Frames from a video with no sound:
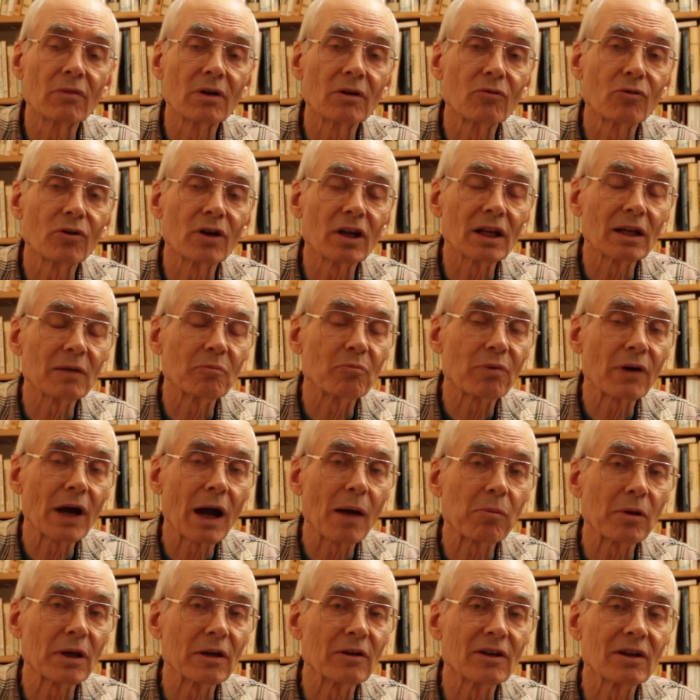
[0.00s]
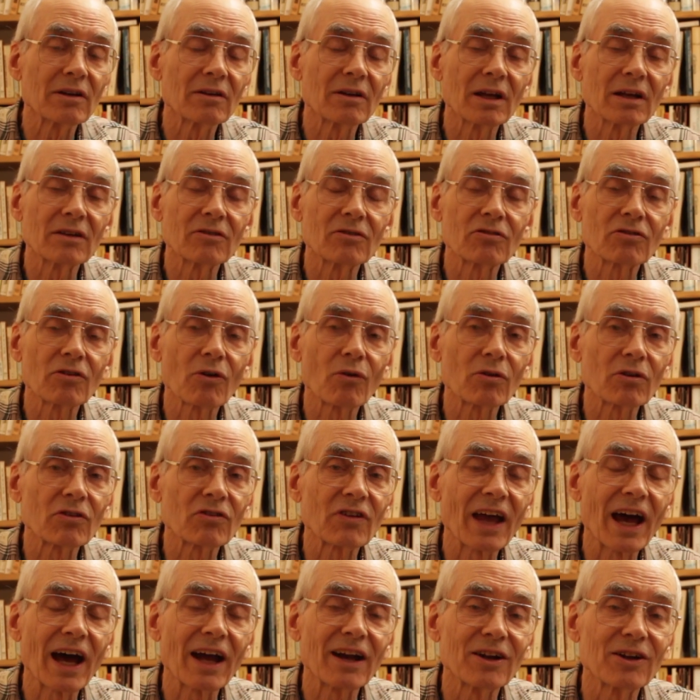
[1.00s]
really probably showed us
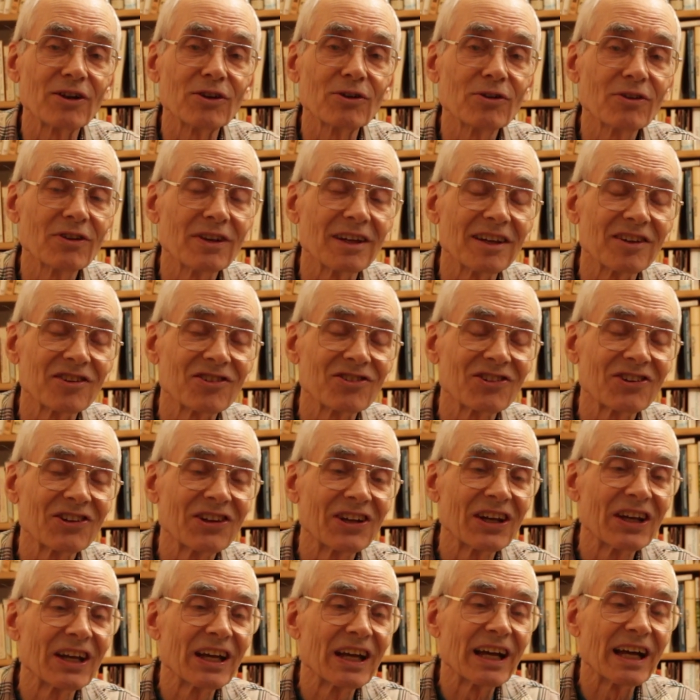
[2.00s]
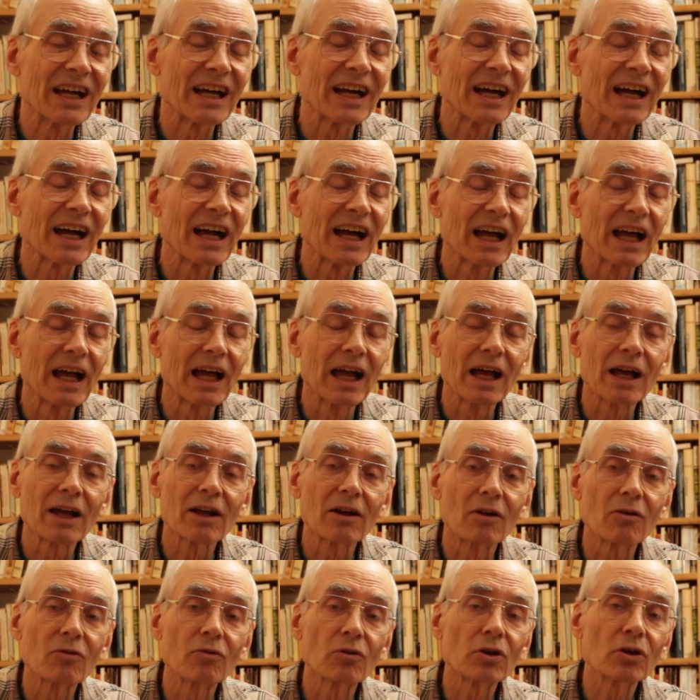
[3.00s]
how to do this.
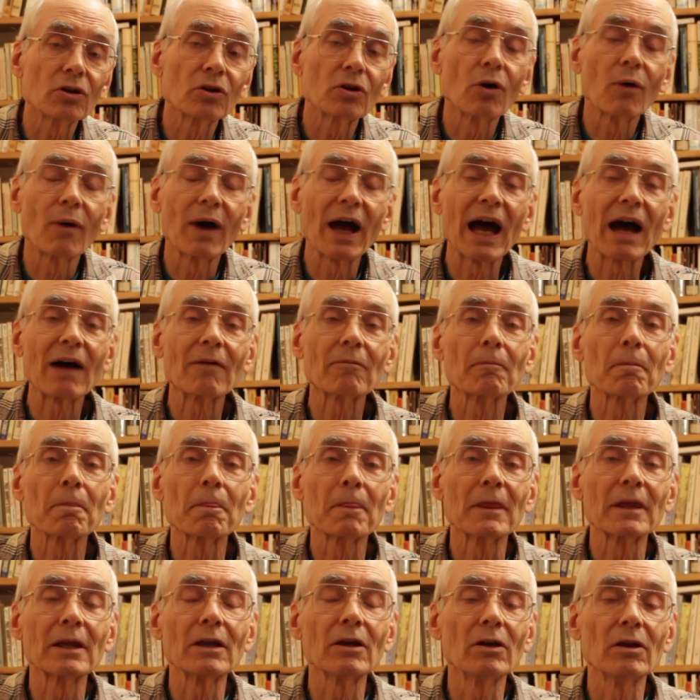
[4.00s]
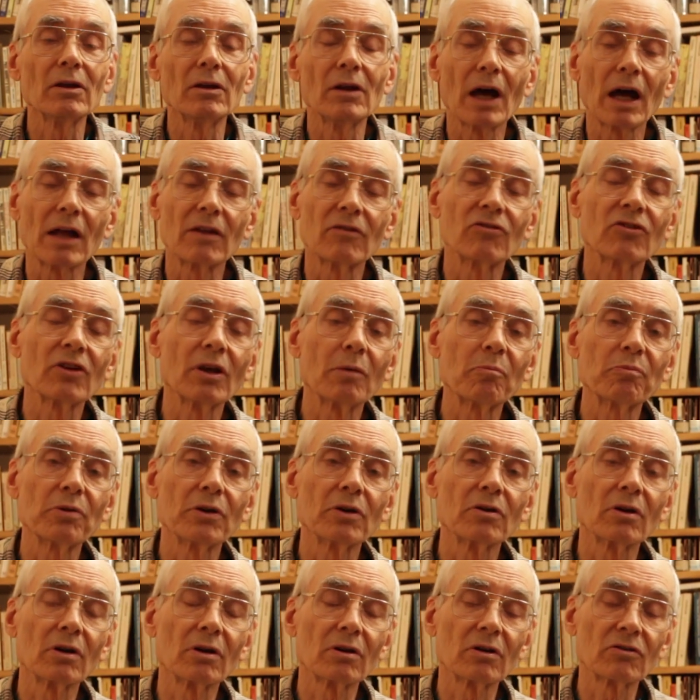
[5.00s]
You'd go out, you'd unzip
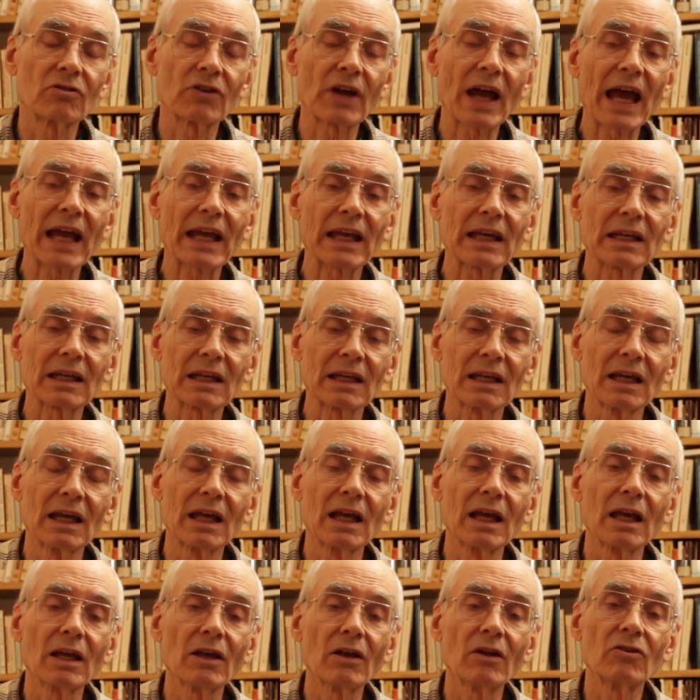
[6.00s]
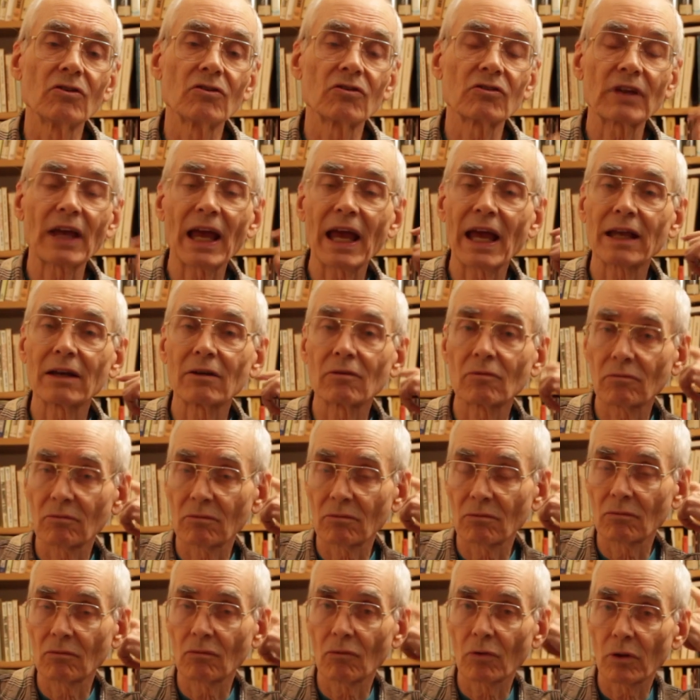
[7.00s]
your jacket, you'd stand
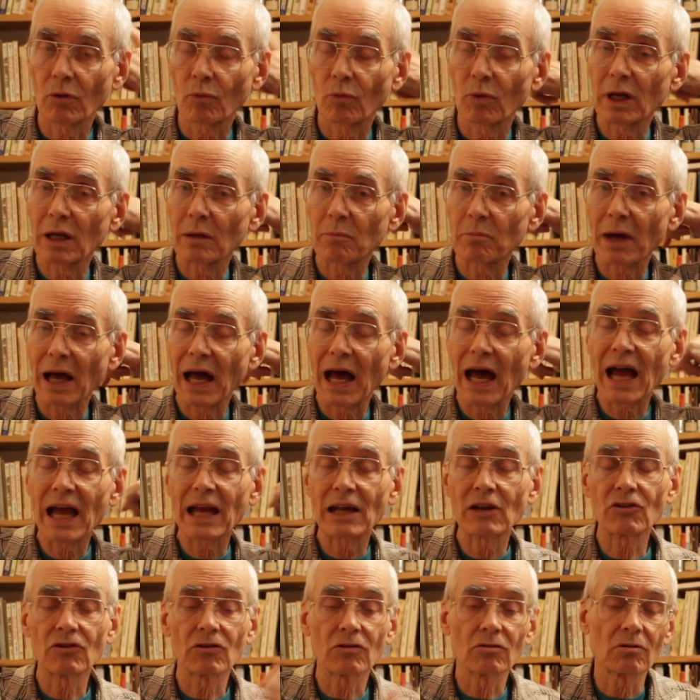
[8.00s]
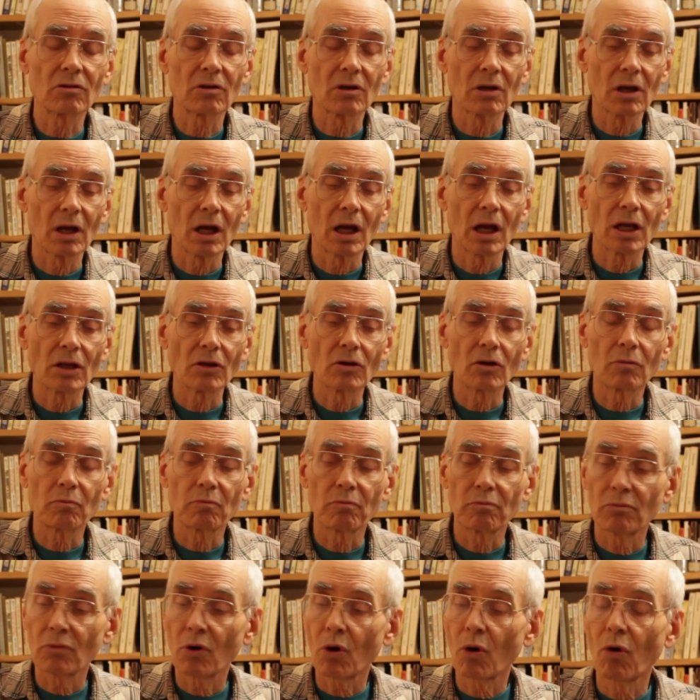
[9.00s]
with the wind behind you, you'd
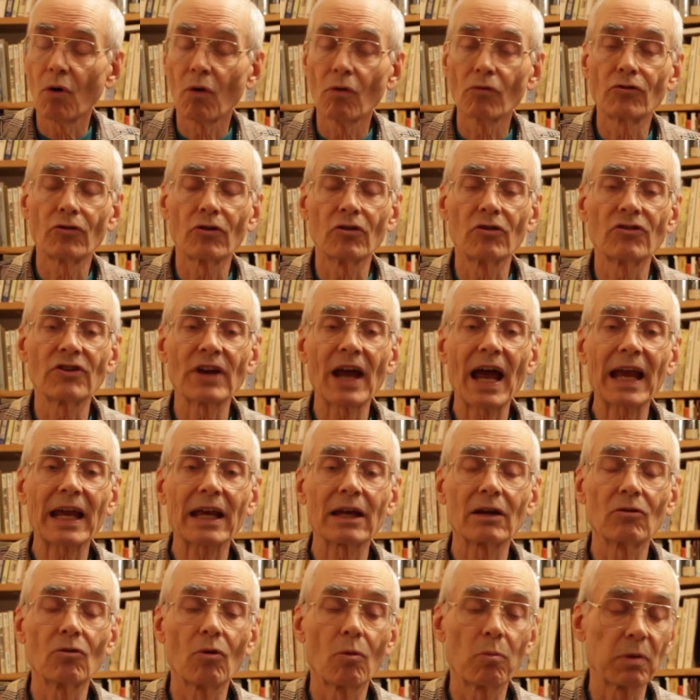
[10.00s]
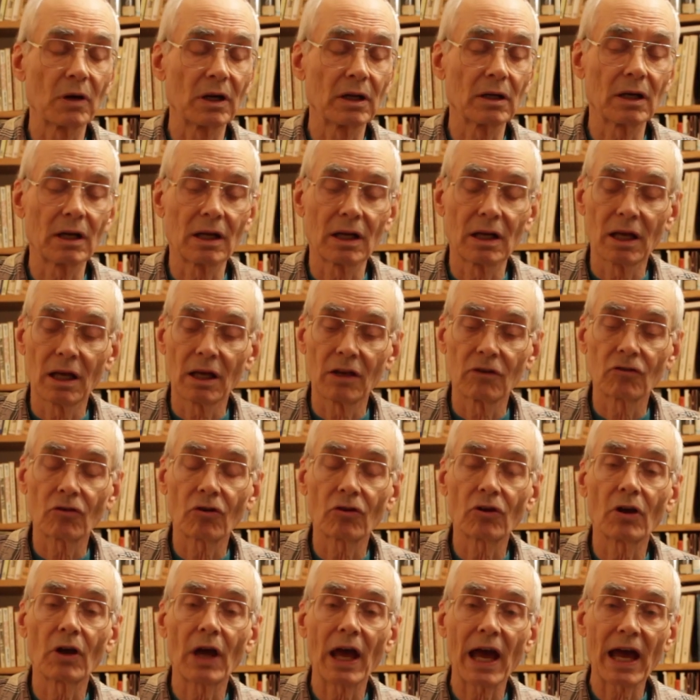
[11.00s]
hold your jacket open so
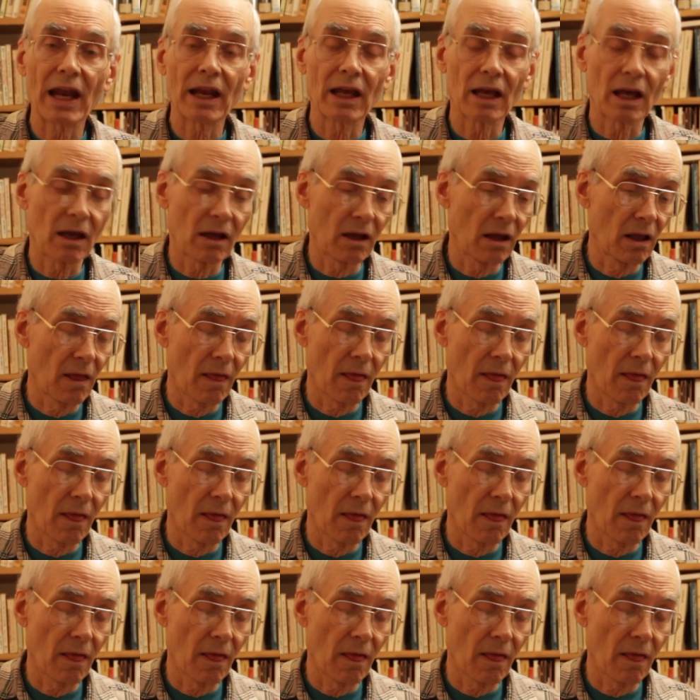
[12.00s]
you had a